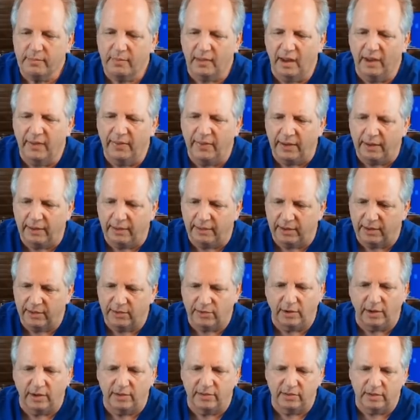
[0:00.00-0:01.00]
And there it is.
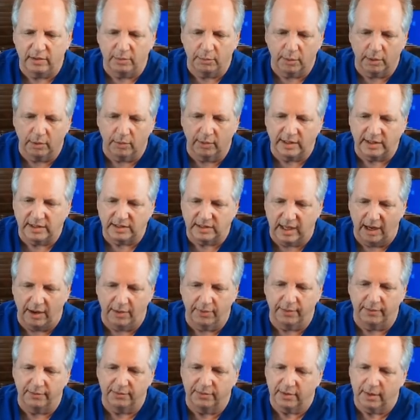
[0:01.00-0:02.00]
You can see we're going
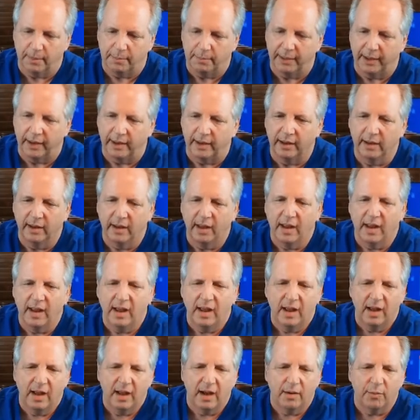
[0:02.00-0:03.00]
south of something.
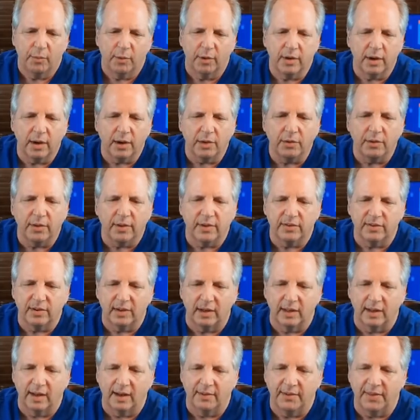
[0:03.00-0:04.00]
We're going to do this at
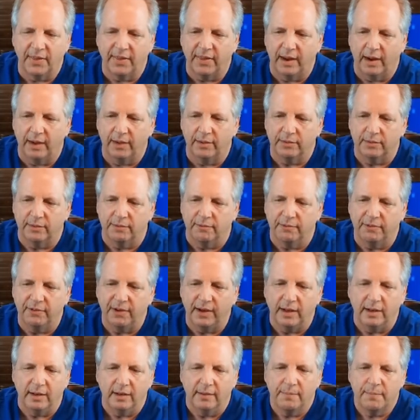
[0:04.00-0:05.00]
11,000
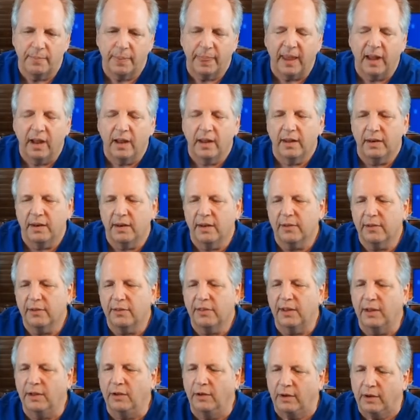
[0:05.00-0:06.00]
feet. Another
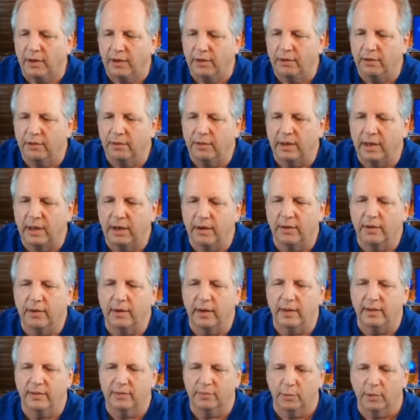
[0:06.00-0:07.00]
thing you can do in here
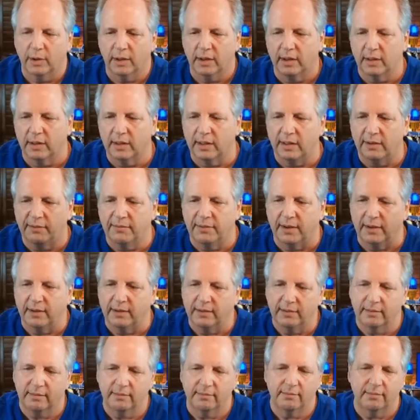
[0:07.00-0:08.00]
is we're going to leave at
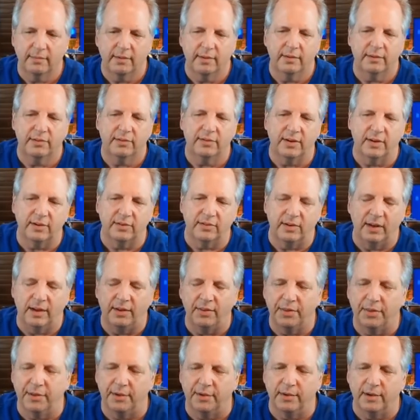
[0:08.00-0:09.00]

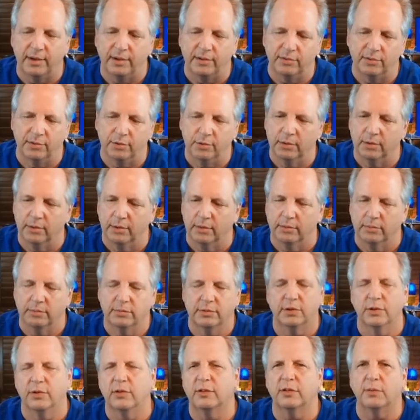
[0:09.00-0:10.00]
16:30 Zulu.
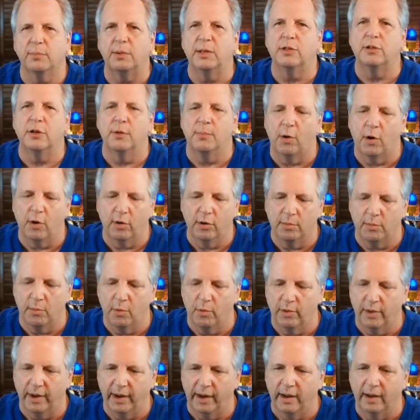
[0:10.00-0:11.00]
So this will be tomorrow
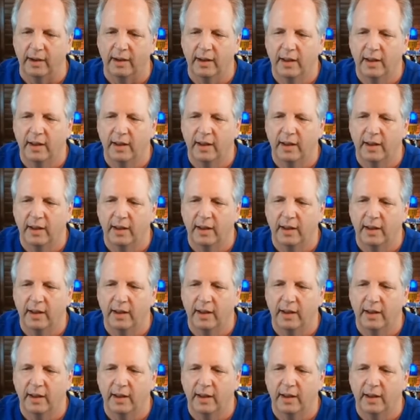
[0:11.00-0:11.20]
morning.